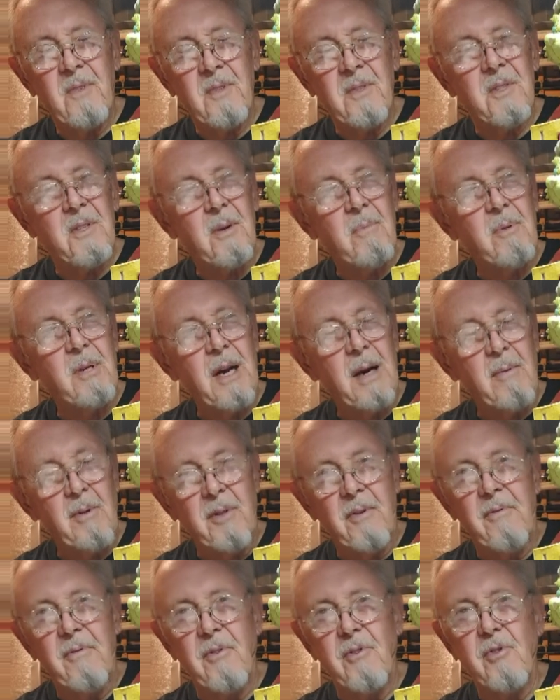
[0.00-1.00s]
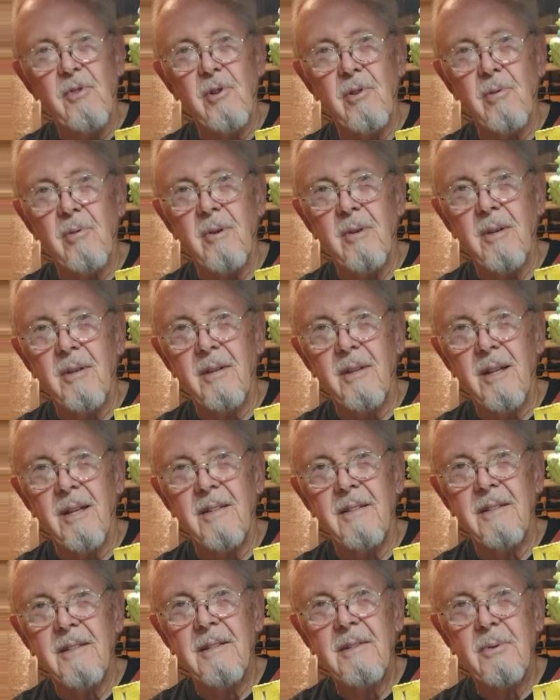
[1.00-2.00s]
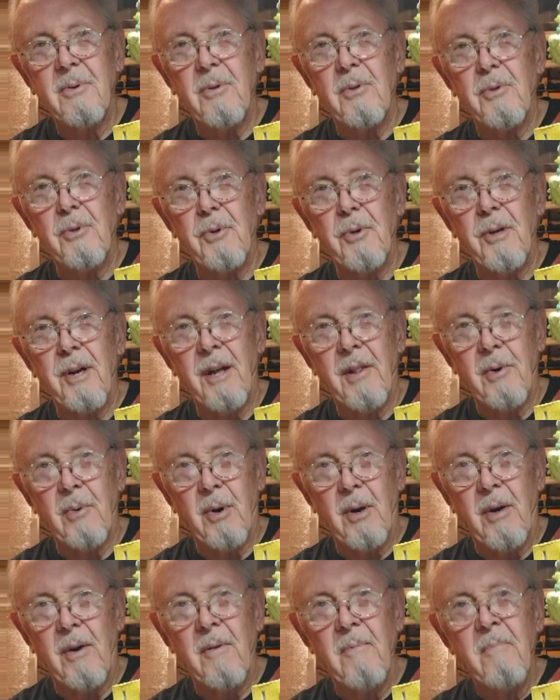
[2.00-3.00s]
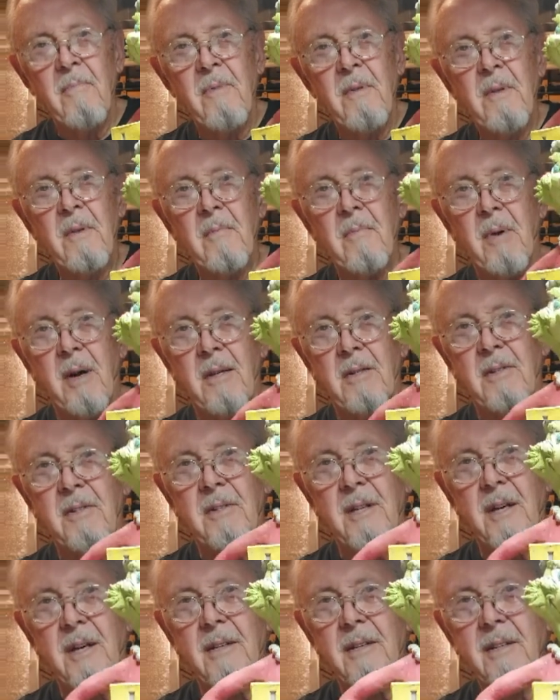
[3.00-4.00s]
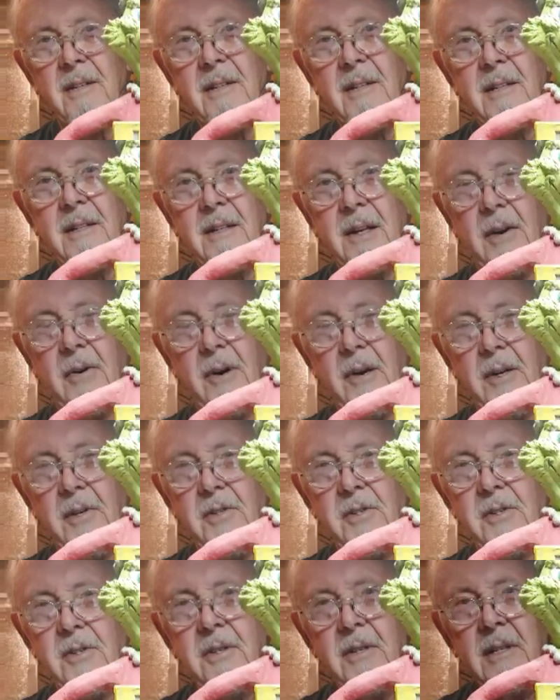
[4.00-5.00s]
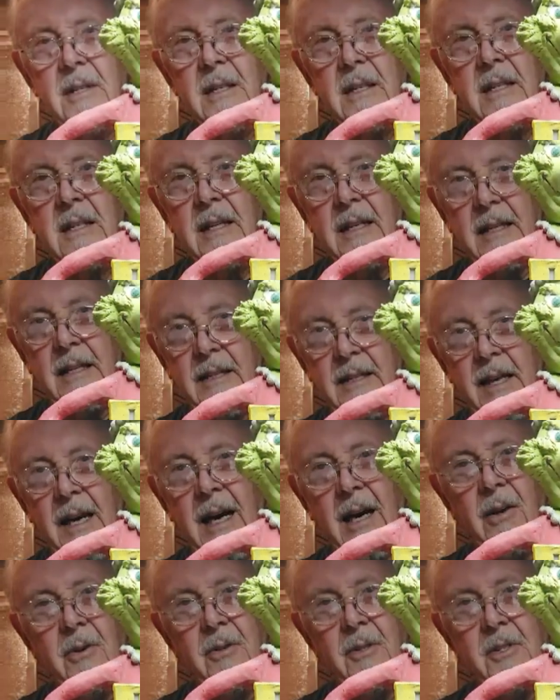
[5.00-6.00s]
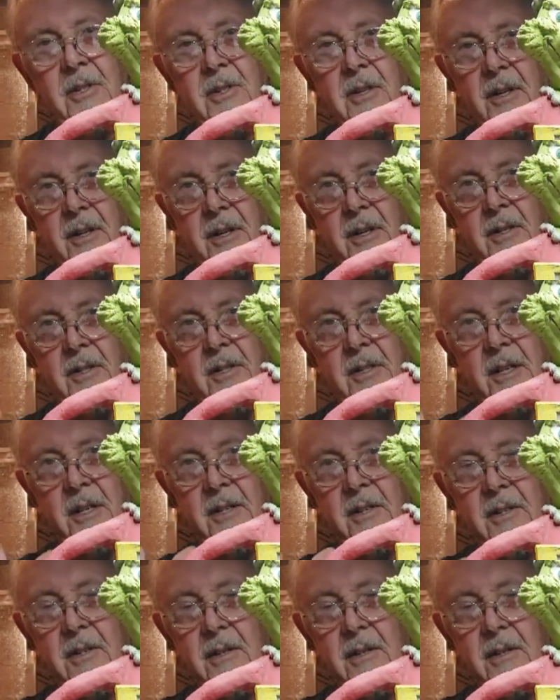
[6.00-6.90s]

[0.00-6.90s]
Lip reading: sometime in the future we'll do another one. But there he is, and now he's going to sit.